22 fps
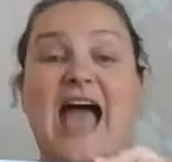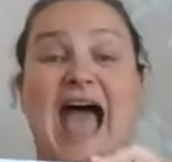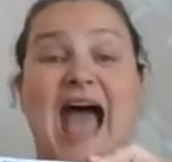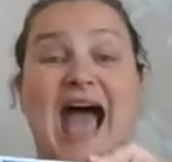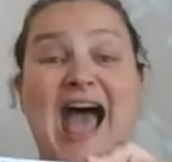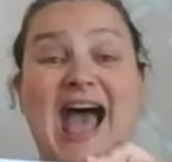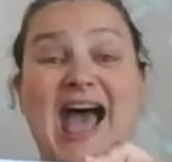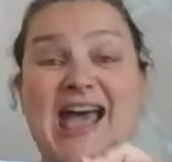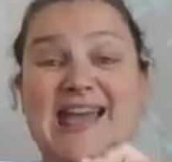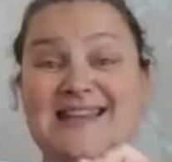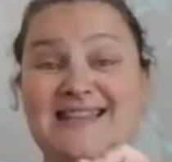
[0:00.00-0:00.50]

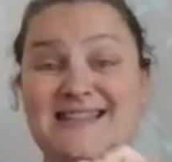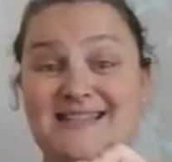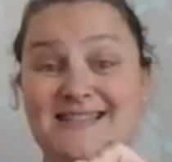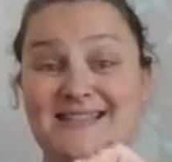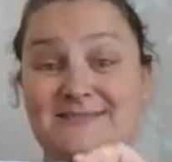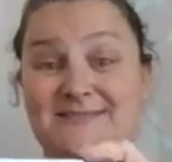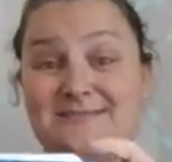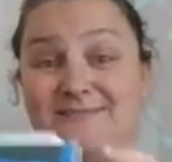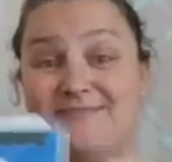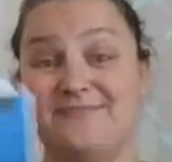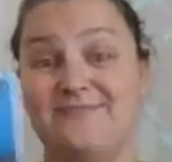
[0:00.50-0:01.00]
And
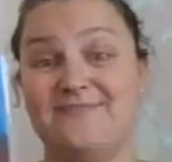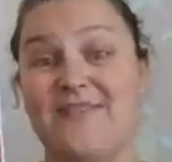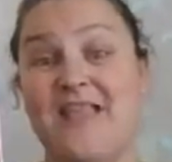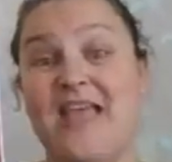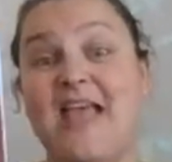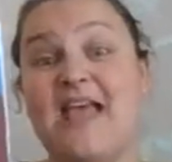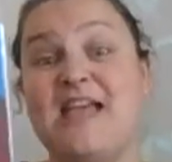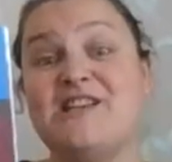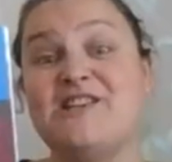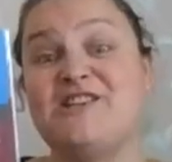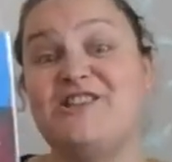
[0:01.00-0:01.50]

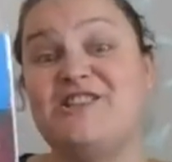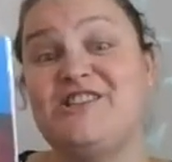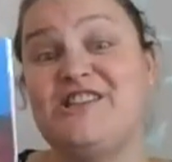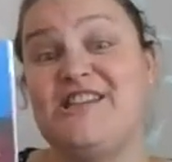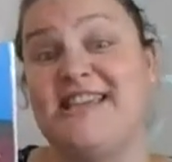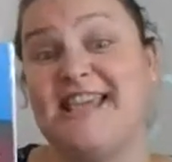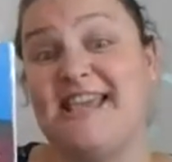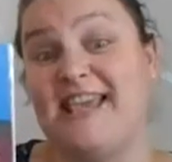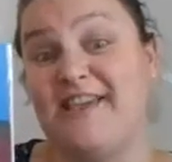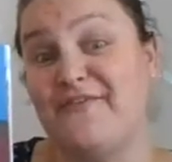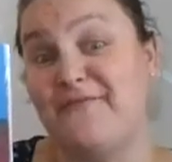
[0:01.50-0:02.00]
she
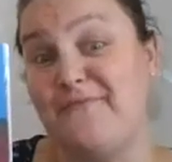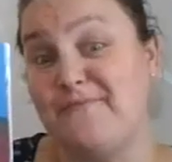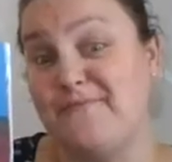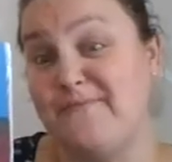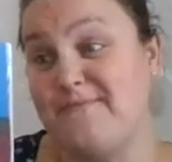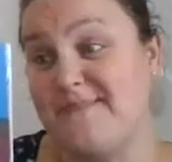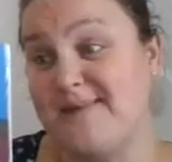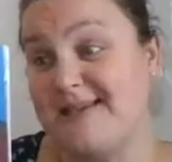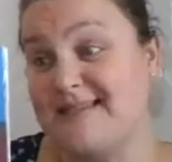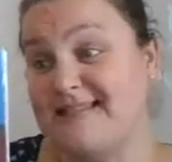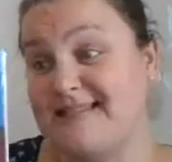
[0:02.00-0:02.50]
gave
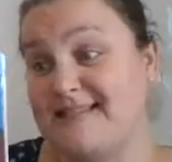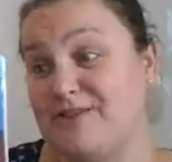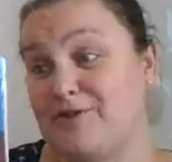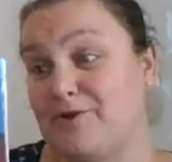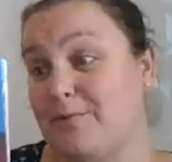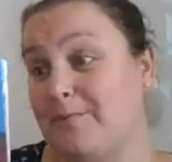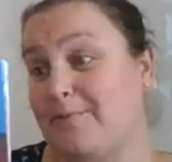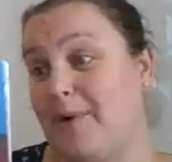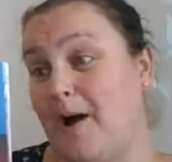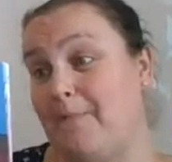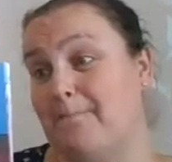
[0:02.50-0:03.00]
Mr.
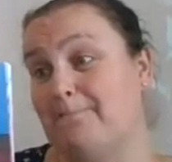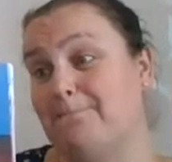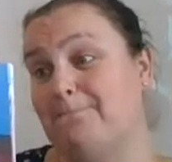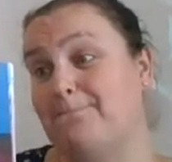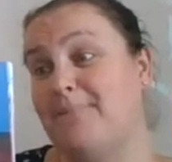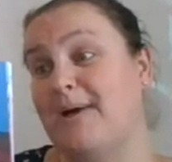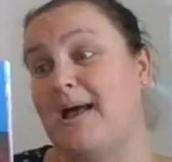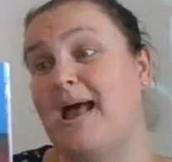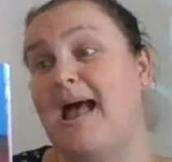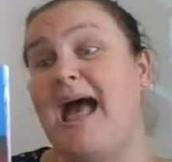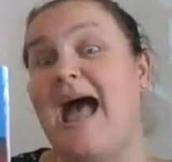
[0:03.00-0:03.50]

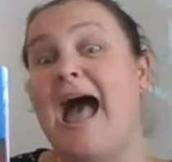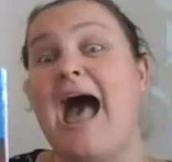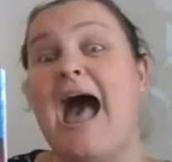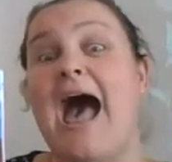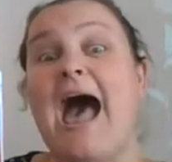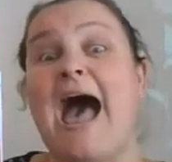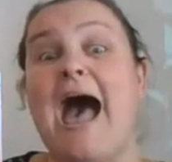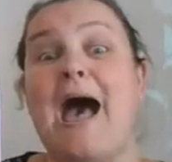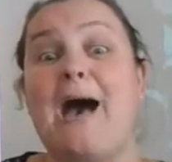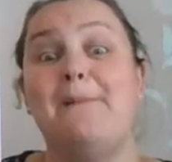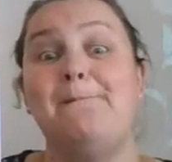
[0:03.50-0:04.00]
Bump
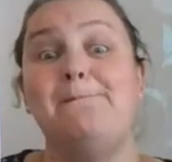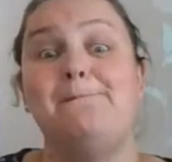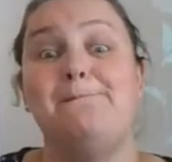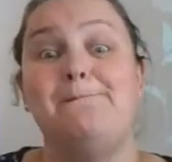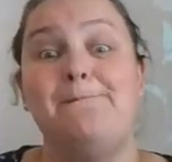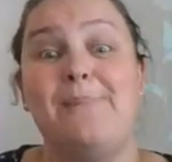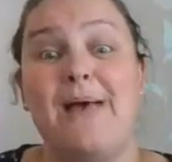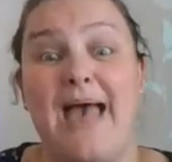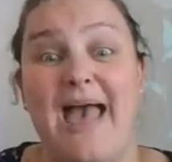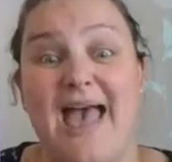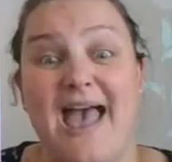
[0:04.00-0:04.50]
a
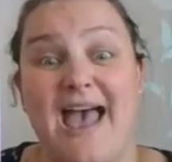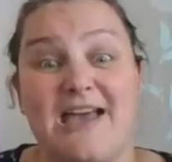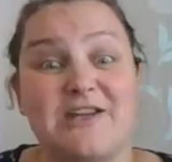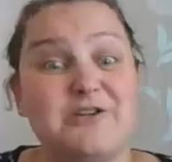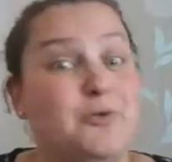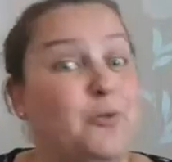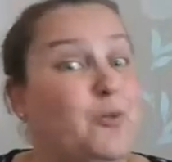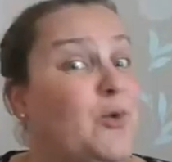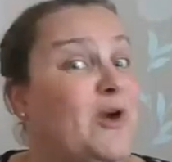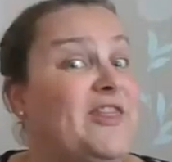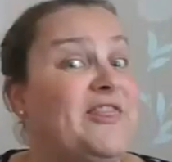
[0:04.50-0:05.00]

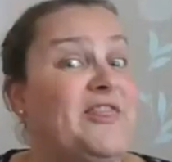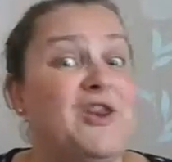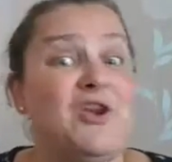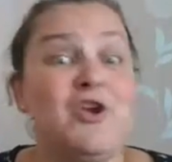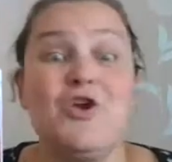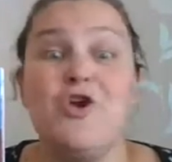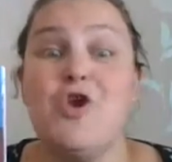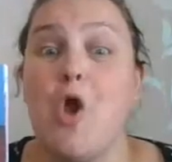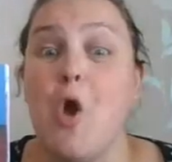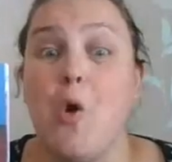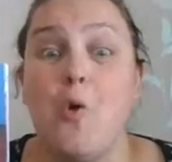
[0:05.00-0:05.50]
bed with
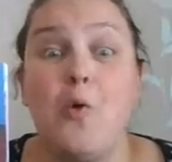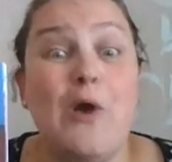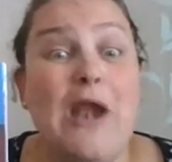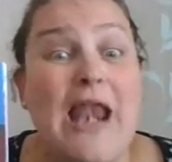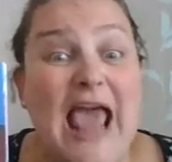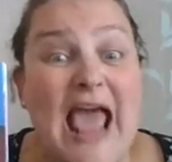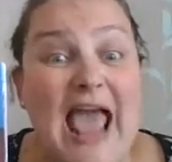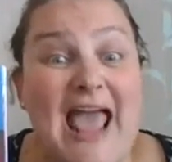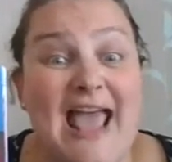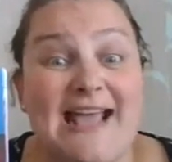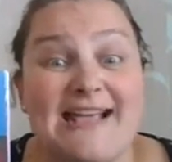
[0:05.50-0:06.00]
no
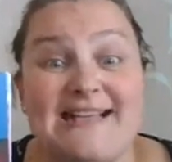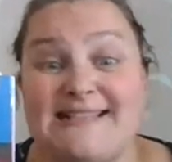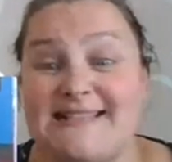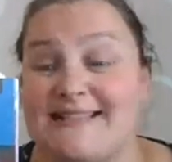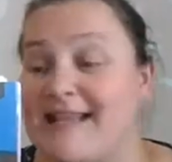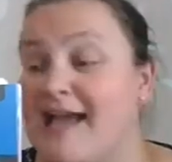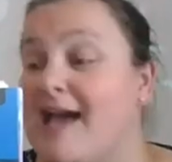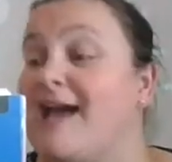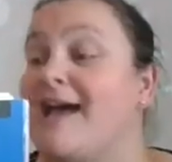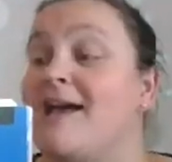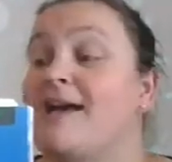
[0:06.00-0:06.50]
legs.
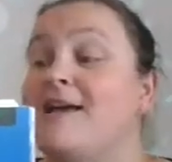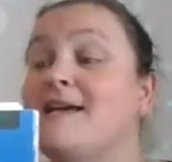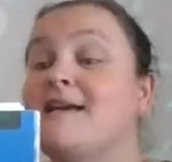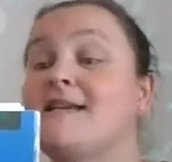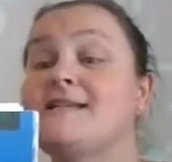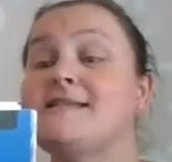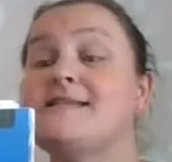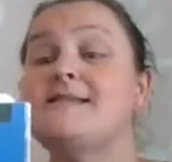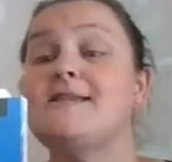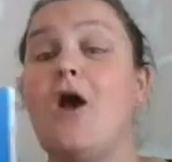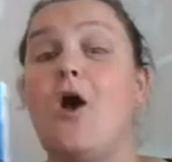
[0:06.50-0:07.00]

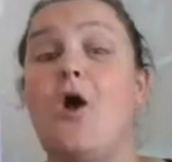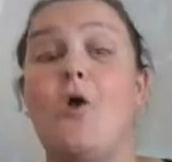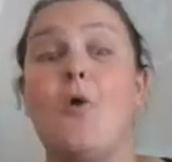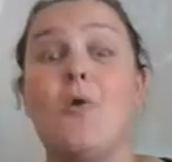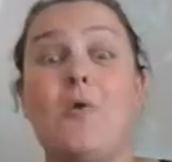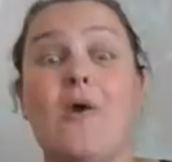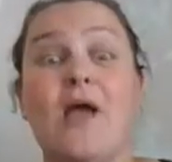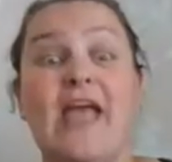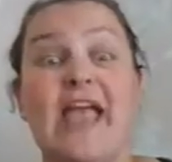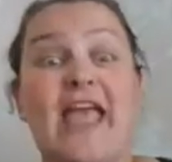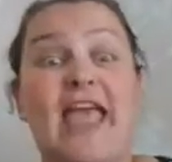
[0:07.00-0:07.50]
So
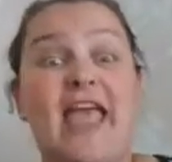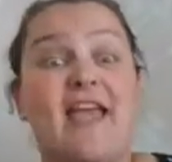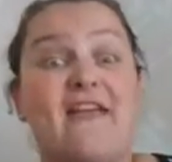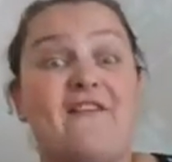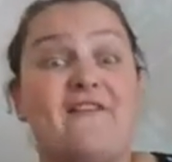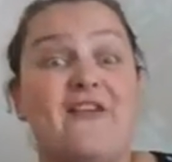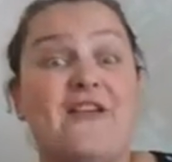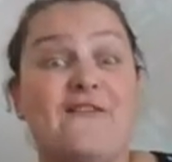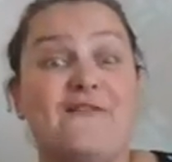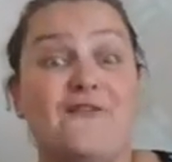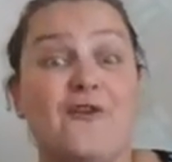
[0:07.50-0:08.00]
if
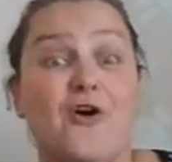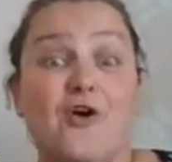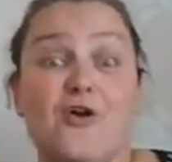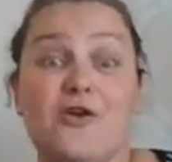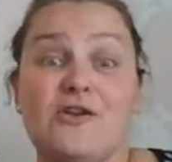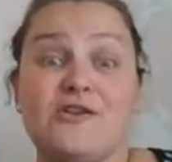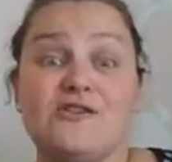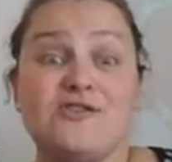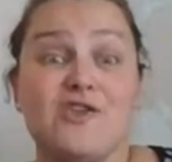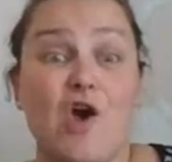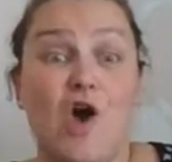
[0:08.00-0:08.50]
he
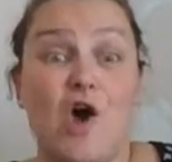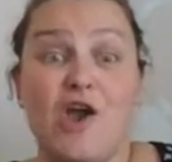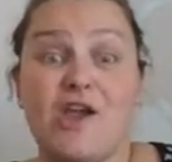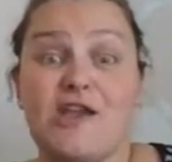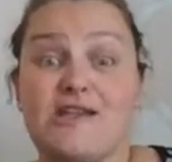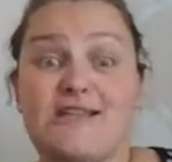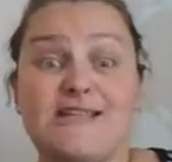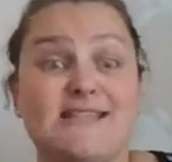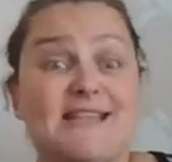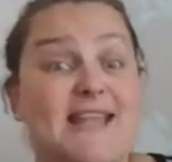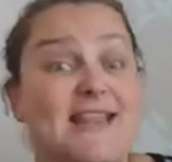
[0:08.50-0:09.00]
falls
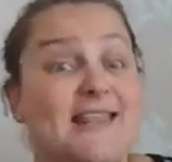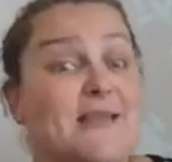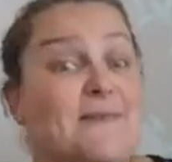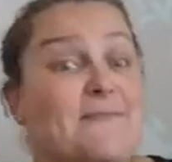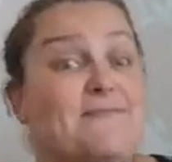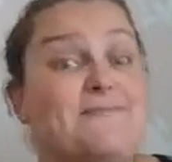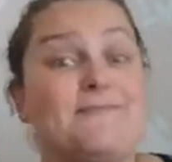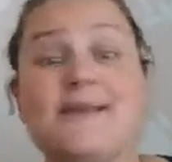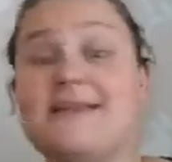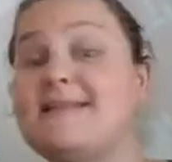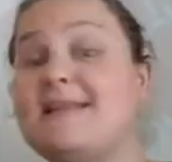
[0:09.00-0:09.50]
out in the
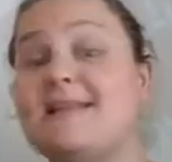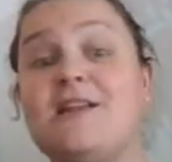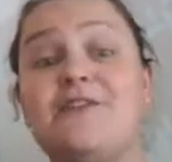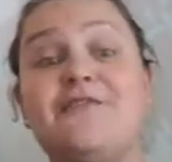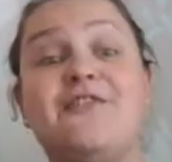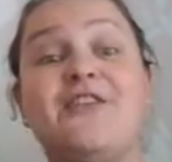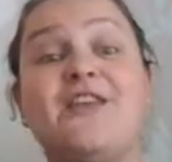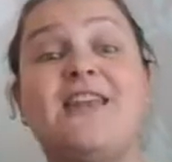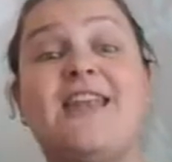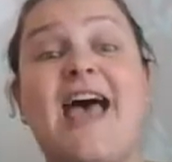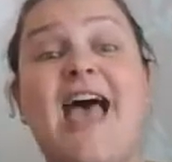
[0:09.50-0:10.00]
middle of
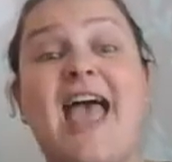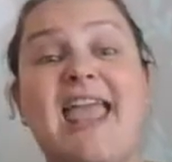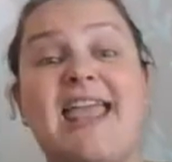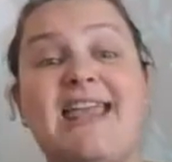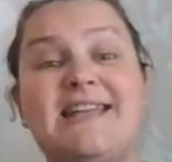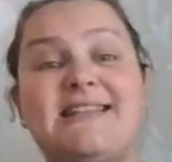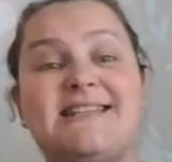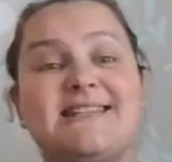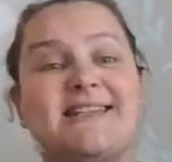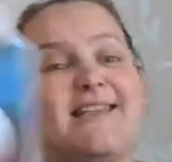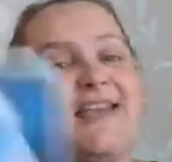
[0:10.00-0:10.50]
the
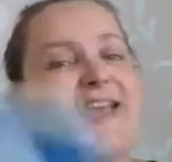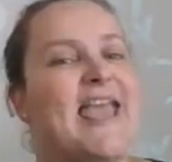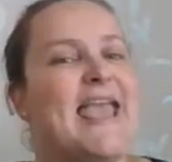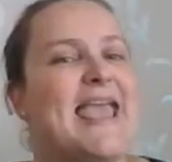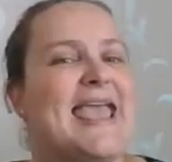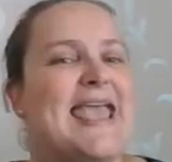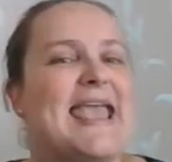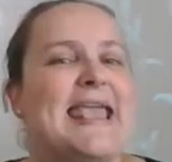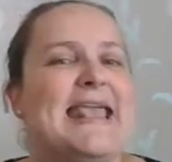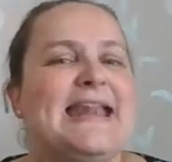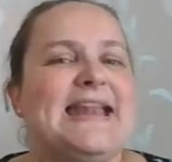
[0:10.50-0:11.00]
night,
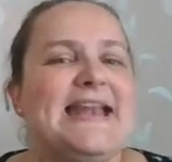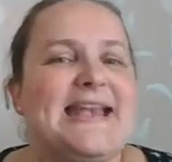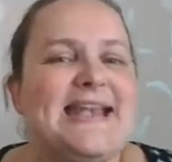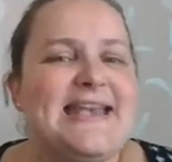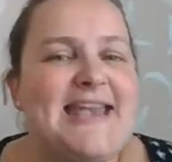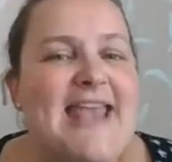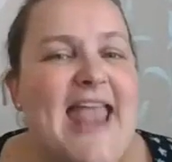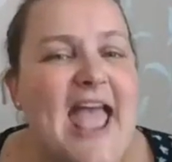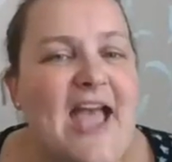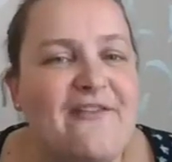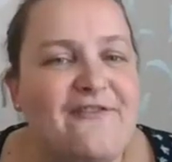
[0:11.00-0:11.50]
he
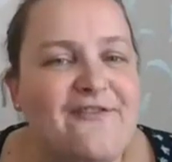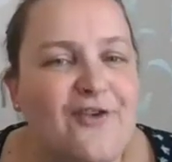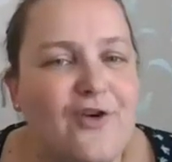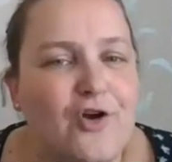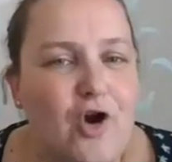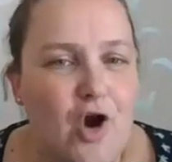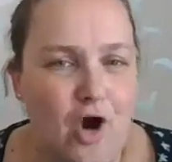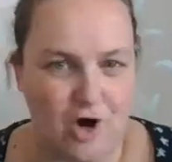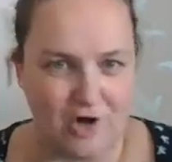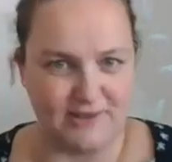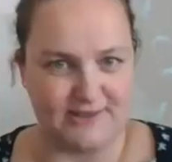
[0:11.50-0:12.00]
never
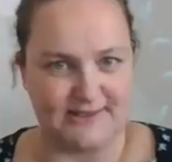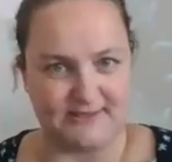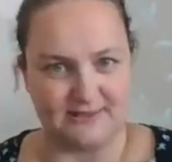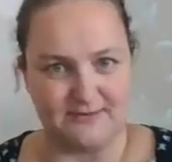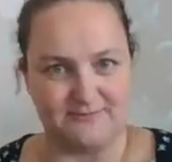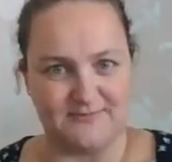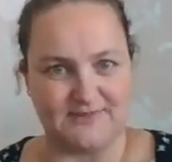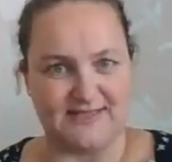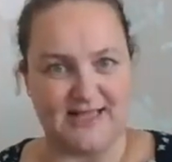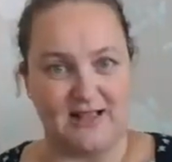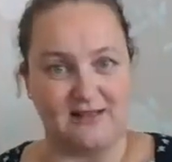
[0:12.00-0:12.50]
hurts
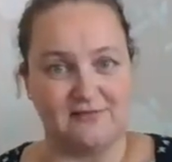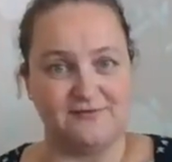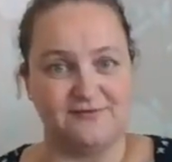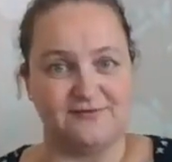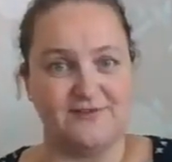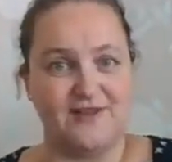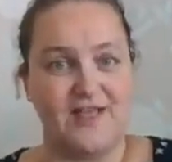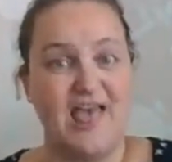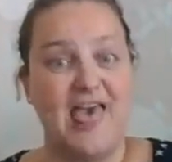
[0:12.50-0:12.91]
himself.